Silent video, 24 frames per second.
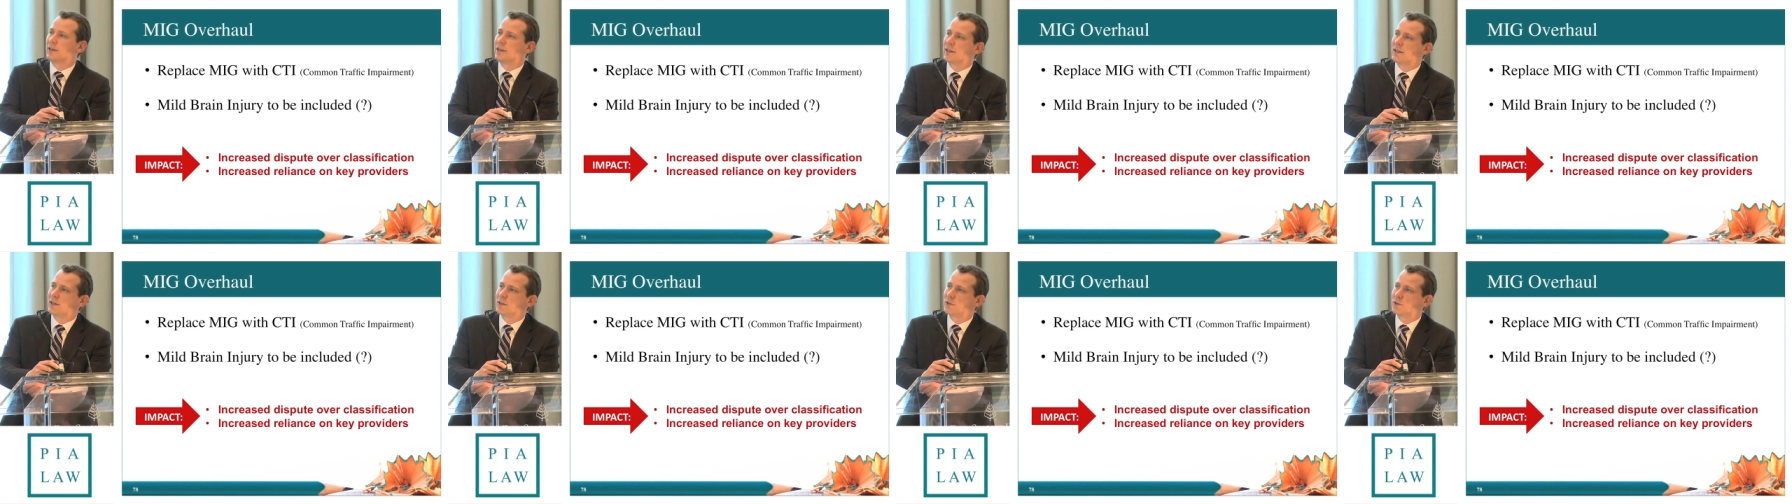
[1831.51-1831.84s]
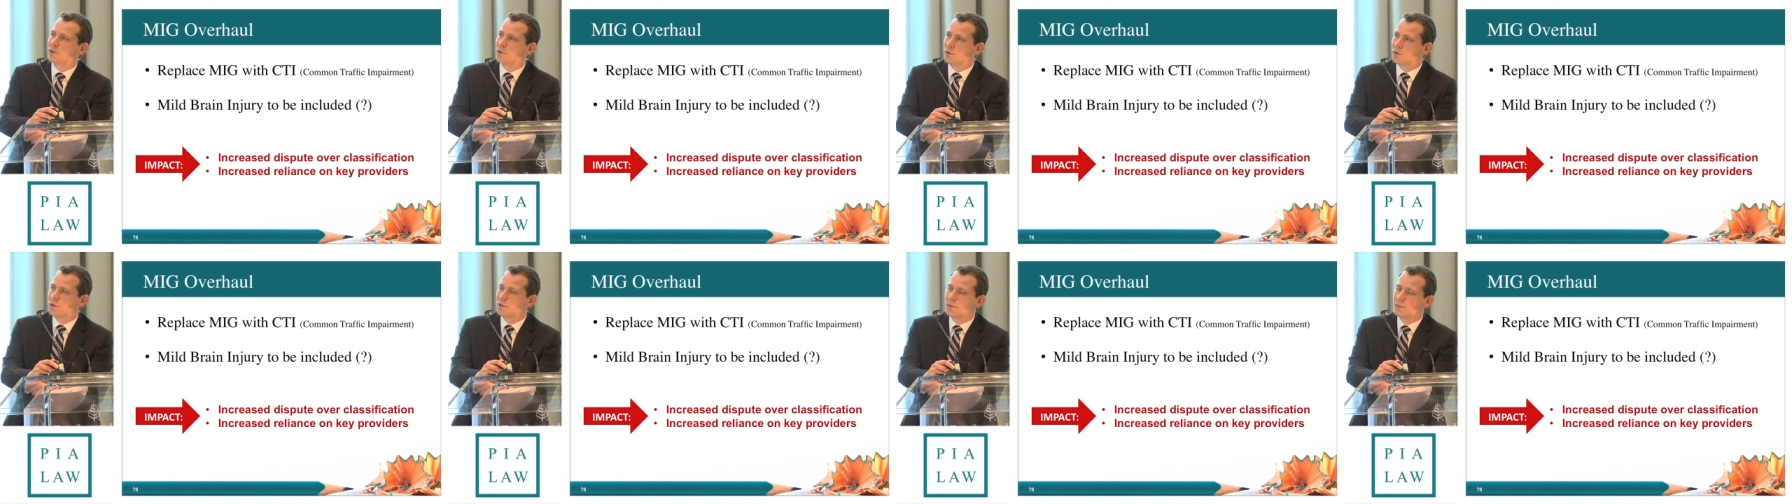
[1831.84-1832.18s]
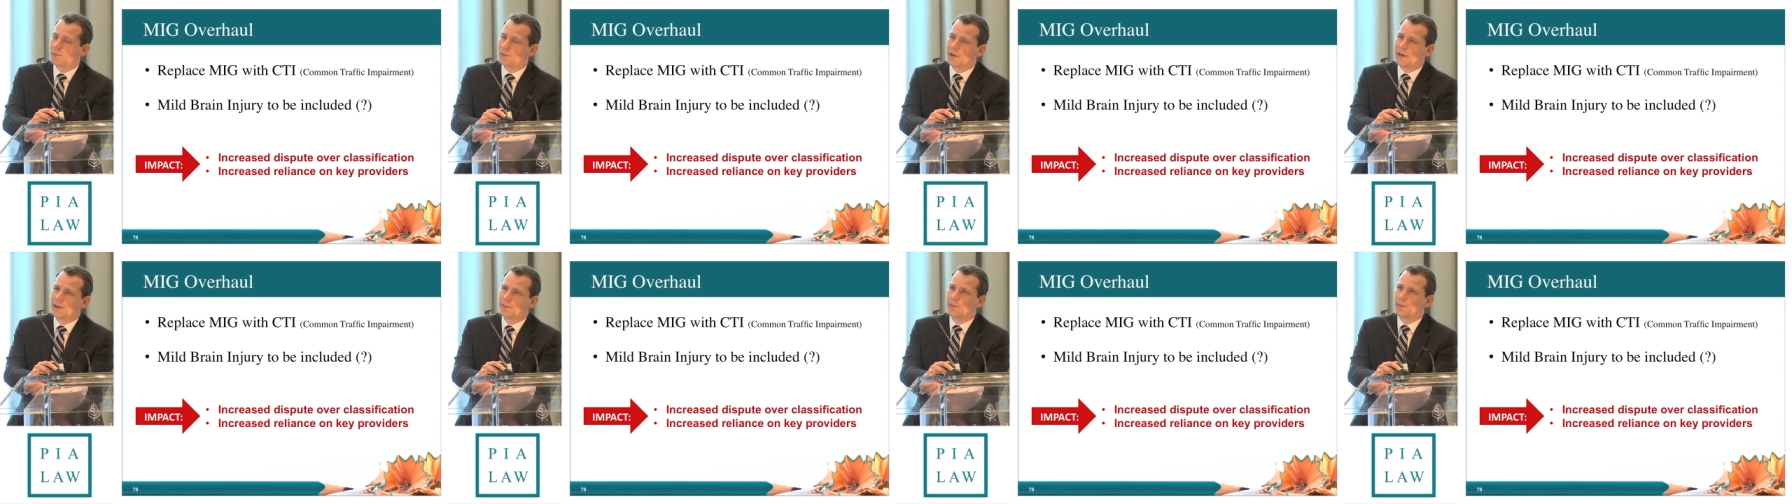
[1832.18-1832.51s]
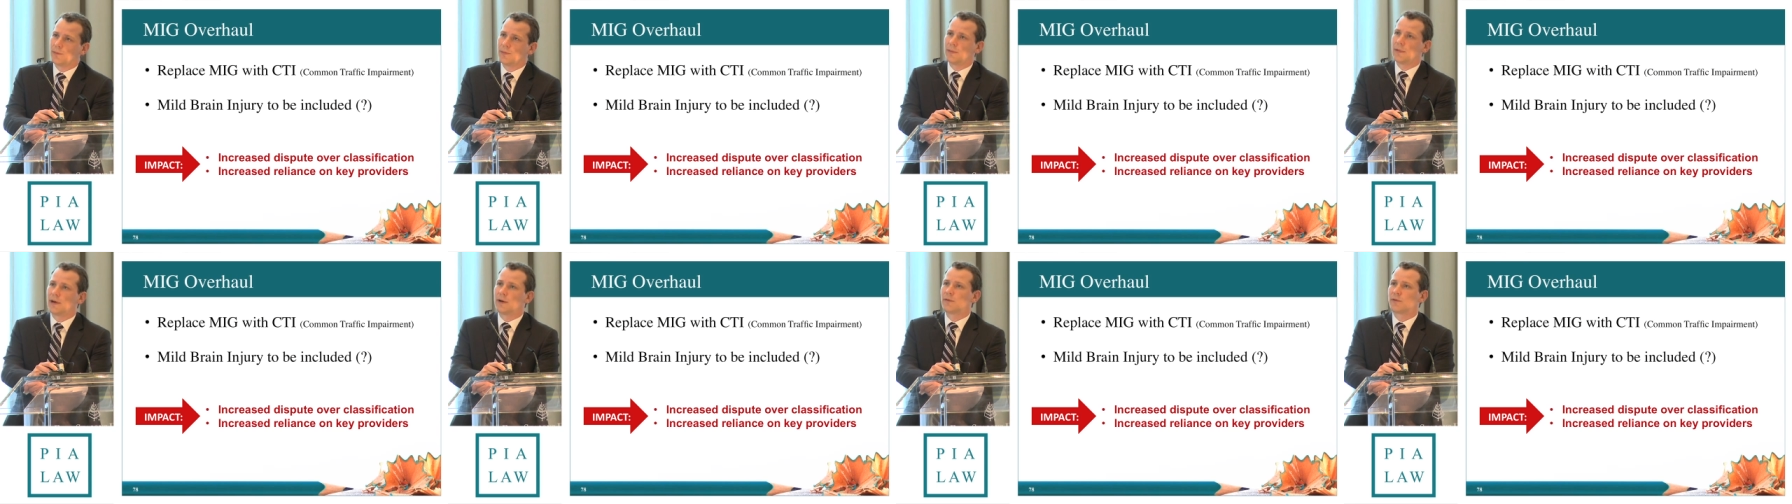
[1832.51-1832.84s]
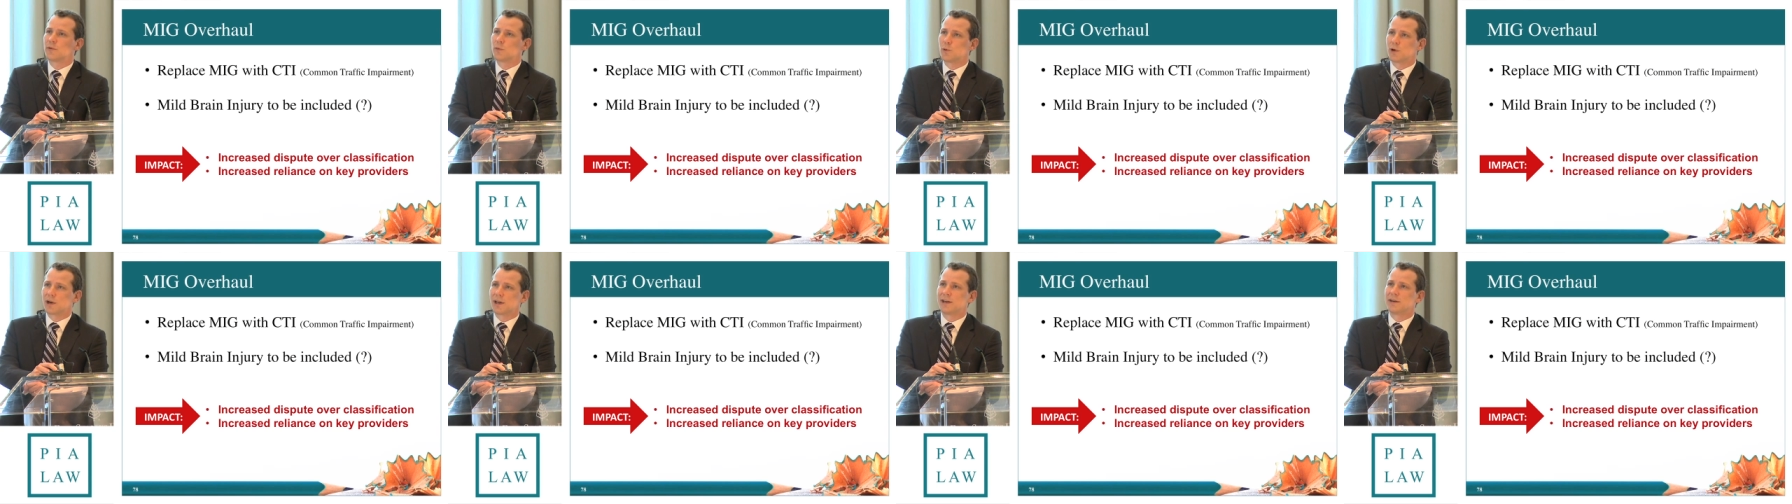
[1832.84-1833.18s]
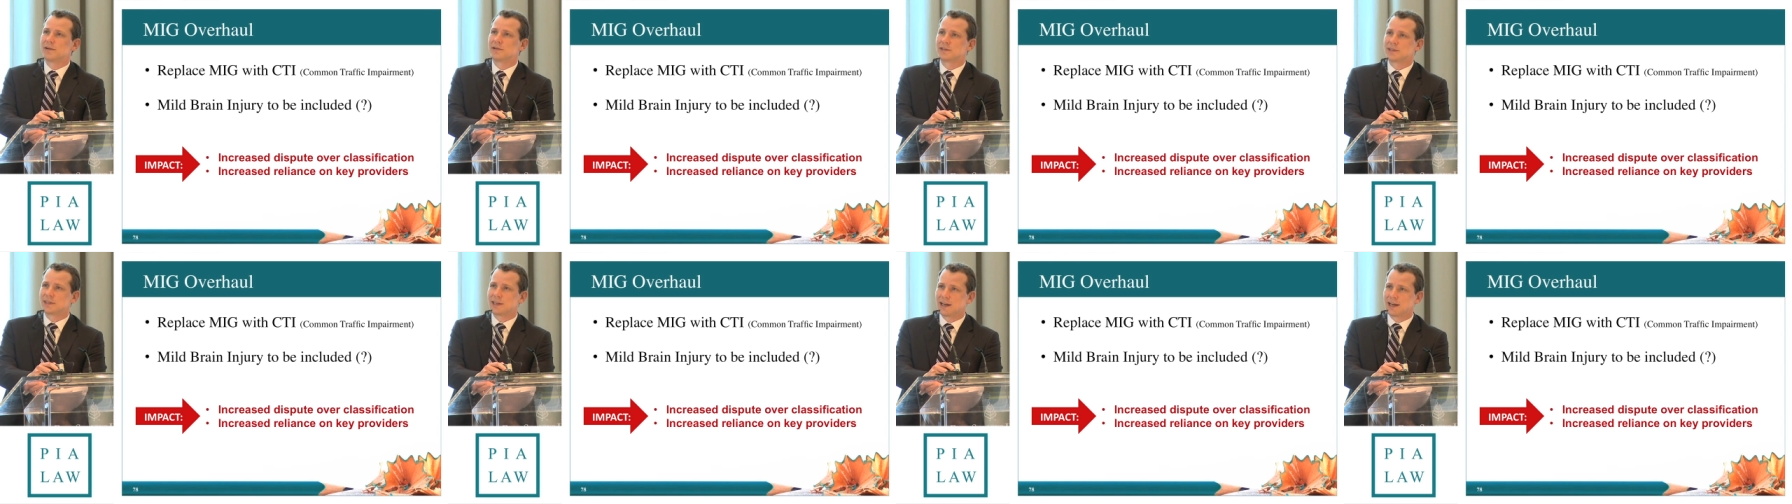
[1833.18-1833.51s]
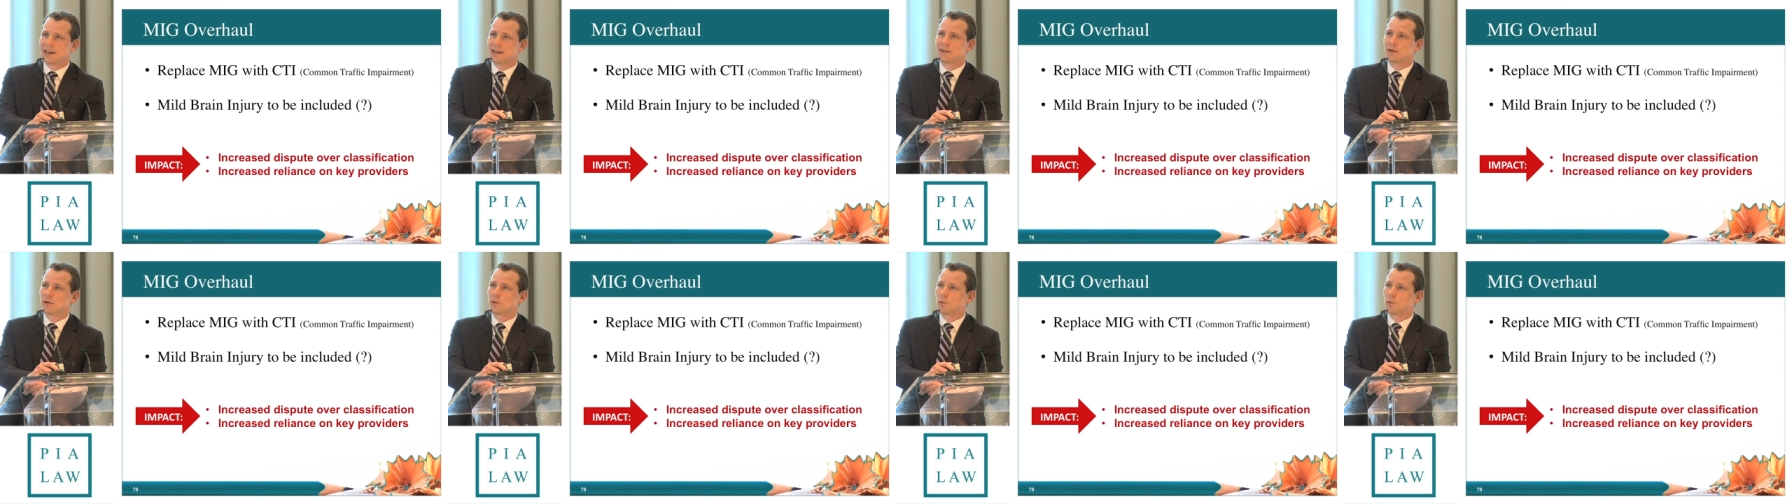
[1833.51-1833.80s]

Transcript: include, but from what I understand,